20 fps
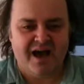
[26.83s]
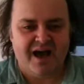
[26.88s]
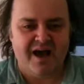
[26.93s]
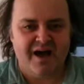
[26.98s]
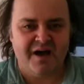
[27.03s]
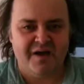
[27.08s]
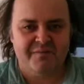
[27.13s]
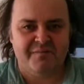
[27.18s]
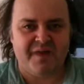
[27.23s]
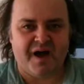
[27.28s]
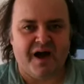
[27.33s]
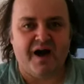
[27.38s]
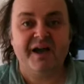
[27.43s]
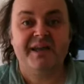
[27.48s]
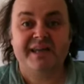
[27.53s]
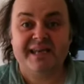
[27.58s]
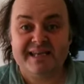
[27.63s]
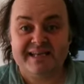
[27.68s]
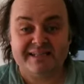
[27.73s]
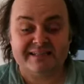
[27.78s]

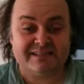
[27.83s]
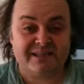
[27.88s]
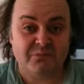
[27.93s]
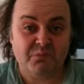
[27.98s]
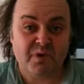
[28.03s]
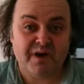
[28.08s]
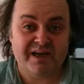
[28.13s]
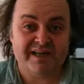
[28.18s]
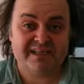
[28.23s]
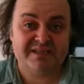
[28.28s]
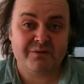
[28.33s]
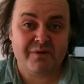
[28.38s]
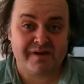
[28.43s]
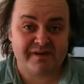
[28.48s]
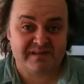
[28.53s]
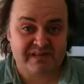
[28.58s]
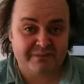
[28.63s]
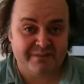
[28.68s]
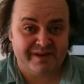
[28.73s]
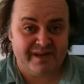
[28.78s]
I needed somewhere to
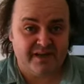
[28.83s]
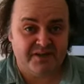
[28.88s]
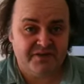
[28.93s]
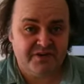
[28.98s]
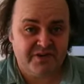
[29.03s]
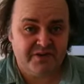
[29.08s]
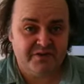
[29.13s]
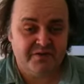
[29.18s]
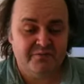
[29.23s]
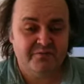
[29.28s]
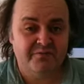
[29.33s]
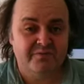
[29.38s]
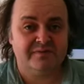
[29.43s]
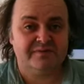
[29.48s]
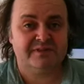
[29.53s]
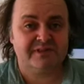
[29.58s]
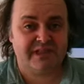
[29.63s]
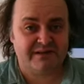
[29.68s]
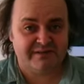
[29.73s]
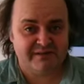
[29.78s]
exhibit a new
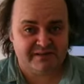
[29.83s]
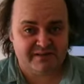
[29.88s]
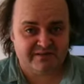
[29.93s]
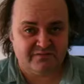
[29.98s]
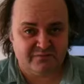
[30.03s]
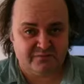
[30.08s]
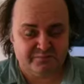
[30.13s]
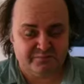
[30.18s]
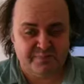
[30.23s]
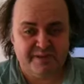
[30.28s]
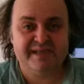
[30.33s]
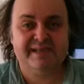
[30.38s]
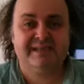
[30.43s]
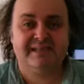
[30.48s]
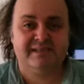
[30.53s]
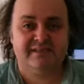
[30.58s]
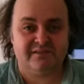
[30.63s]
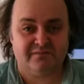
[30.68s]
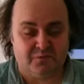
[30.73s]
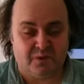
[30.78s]
series of
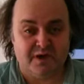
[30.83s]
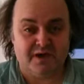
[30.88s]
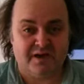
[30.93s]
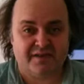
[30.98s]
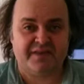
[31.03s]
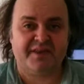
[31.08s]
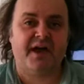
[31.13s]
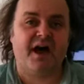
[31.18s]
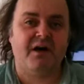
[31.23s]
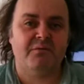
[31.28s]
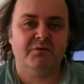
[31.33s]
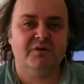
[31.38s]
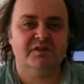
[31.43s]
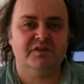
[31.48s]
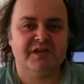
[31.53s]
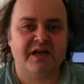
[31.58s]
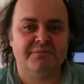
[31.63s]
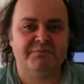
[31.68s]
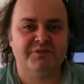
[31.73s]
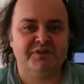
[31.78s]
pieces of work that I
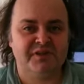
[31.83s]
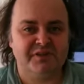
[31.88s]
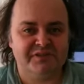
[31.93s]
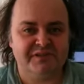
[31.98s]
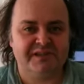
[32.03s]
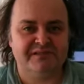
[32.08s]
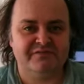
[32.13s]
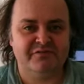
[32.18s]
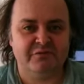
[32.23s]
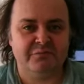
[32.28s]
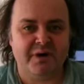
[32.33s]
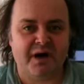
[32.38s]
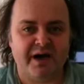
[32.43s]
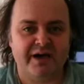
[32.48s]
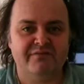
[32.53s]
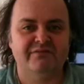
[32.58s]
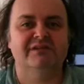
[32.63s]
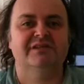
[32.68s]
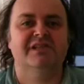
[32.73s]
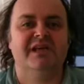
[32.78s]
was producing for
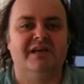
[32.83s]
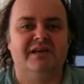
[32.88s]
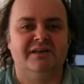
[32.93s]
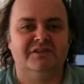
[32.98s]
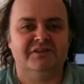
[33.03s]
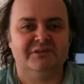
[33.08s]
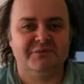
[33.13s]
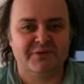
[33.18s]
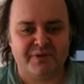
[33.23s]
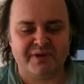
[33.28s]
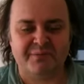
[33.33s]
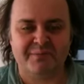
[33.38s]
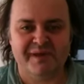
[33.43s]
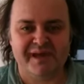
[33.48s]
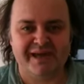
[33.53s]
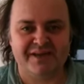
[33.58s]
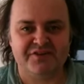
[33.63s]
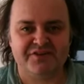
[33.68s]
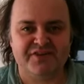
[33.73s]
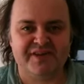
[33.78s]
my research. I'm doing a
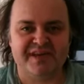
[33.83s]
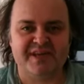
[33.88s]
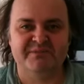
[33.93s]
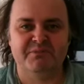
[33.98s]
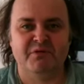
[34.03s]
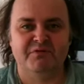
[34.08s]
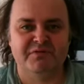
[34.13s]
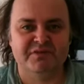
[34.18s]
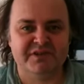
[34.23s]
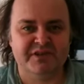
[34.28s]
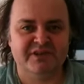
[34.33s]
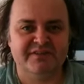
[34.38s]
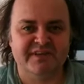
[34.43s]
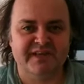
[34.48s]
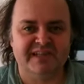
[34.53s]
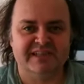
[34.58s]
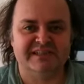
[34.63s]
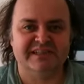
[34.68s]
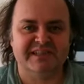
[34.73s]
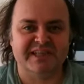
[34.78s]
PhD at Montford
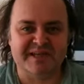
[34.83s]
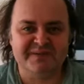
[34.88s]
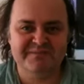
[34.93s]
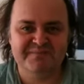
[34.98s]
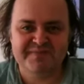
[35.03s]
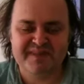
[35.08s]
University.